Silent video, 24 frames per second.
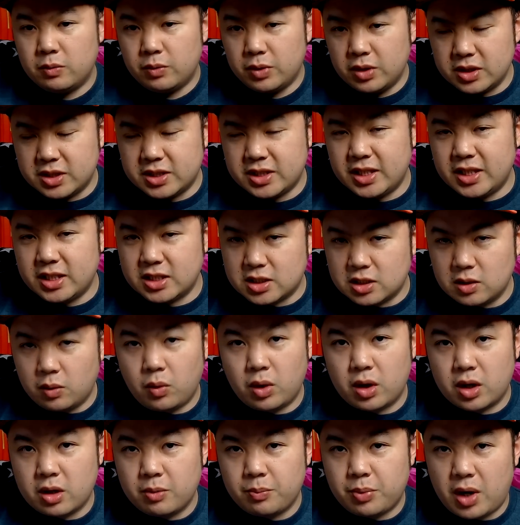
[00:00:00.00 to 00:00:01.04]
We'll see, it's a
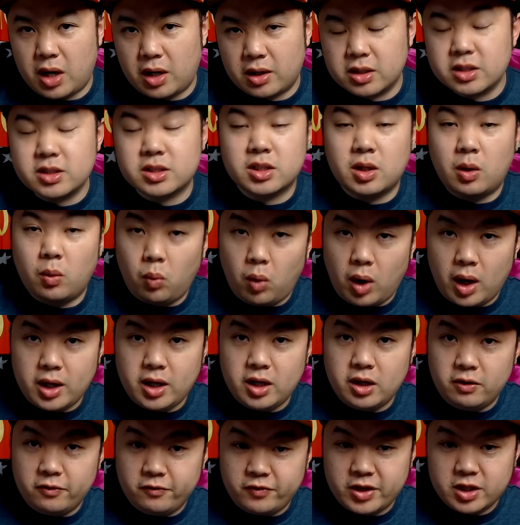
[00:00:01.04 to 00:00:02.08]
work in progress. A
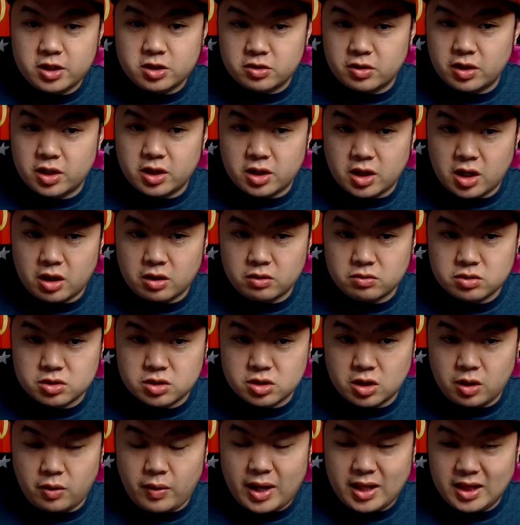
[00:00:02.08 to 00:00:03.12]
1-0 victory, though.
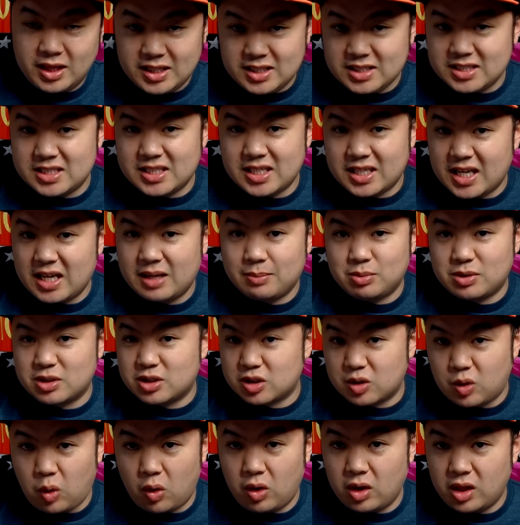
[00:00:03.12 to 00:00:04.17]
So at least it kept the
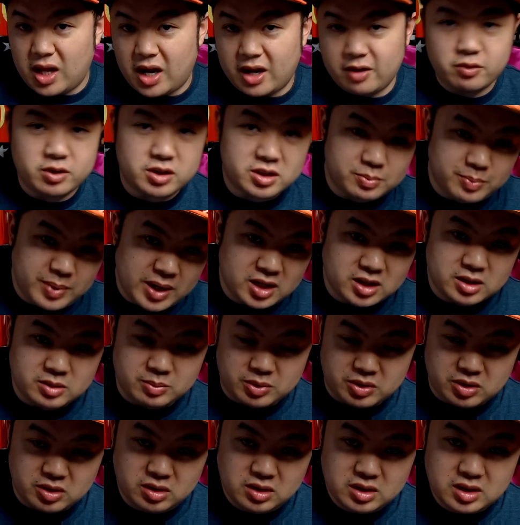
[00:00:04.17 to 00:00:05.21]
scoreline
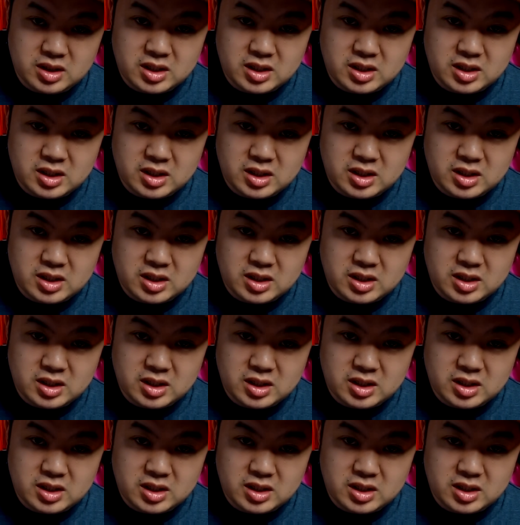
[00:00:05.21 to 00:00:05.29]
respectable.